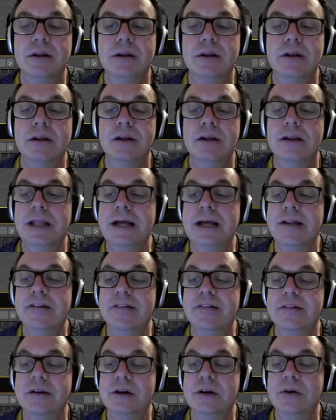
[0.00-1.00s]

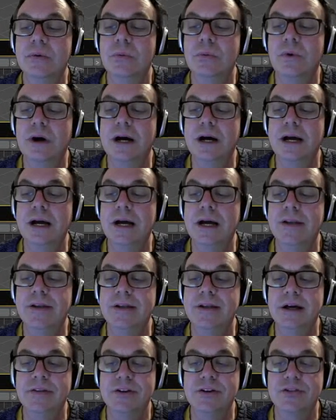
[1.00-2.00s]
let's wire
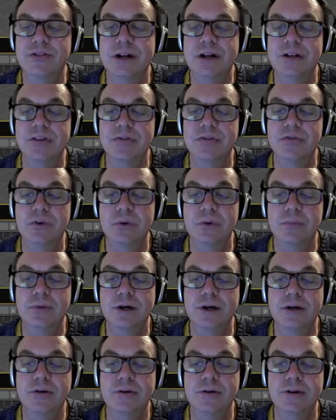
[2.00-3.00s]
another transform
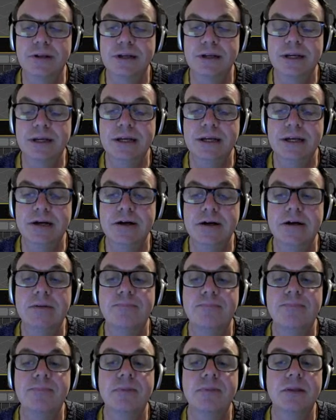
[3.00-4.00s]
node here,
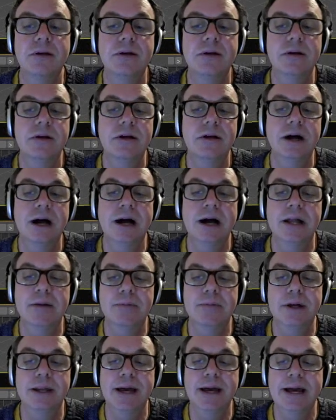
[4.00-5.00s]
and I'm
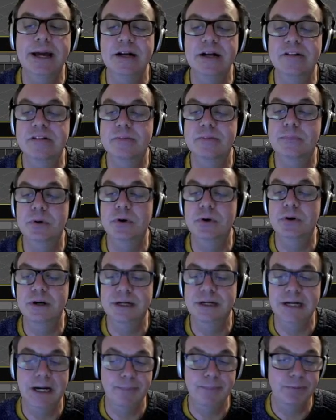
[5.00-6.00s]
going to export a
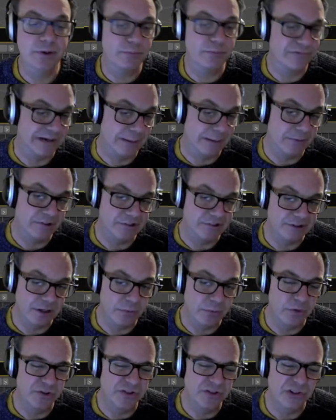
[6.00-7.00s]
couple of parameters that I
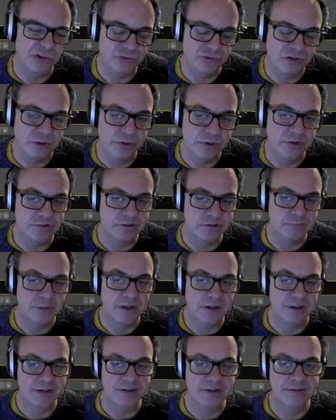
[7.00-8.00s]
want to control using
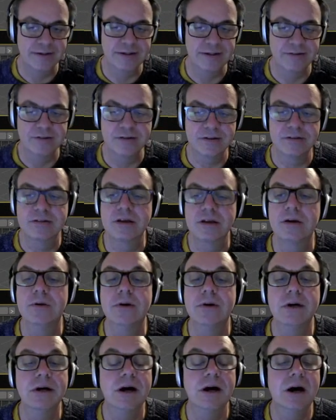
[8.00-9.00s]
marker data. So
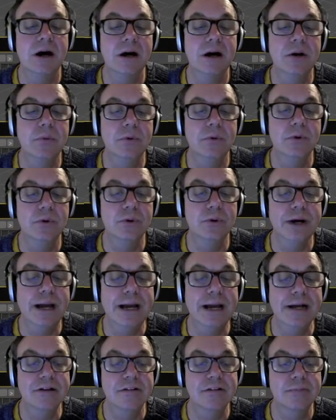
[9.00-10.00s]
I will
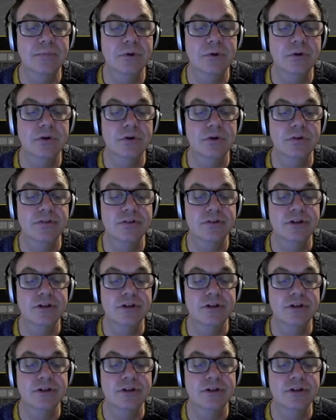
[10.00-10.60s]
export